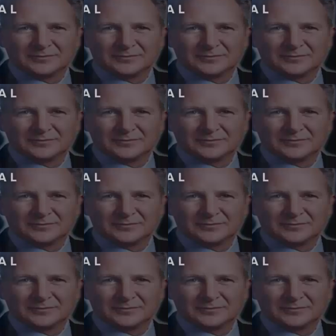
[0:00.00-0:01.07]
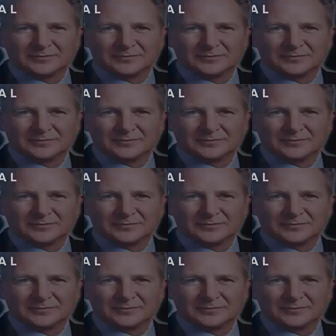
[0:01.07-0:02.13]

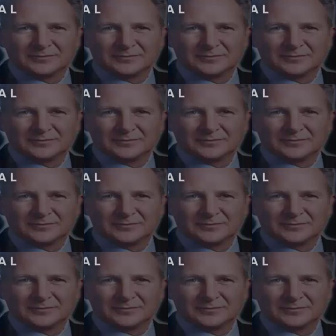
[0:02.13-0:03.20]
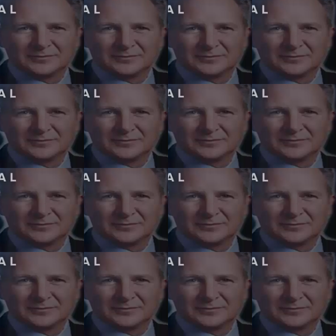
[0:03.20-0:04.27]

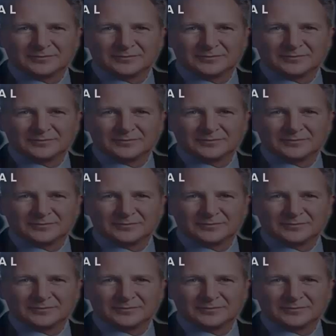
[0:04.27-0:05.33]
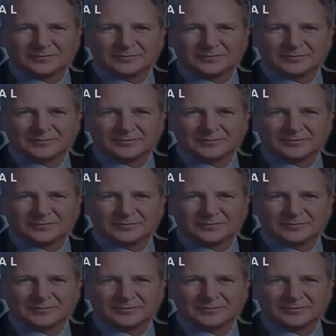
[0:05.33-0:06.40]

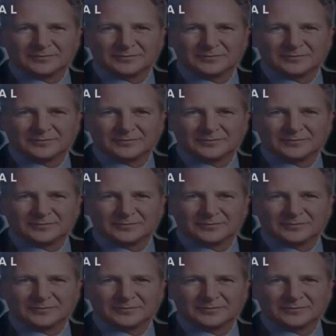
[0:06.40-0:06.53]
This is a still picture; no speech is visible.